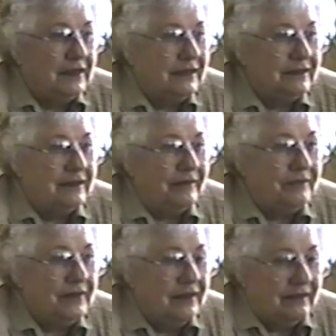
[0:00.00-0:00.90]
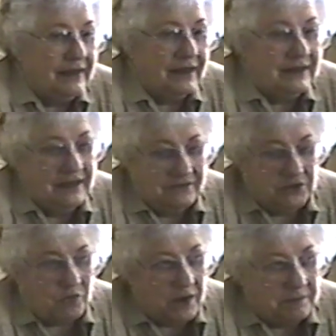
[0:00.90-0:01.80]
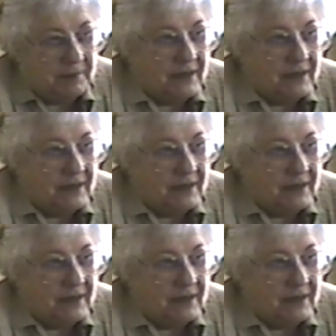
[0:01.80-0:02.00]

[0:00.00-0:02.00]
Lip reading: and they had to have these white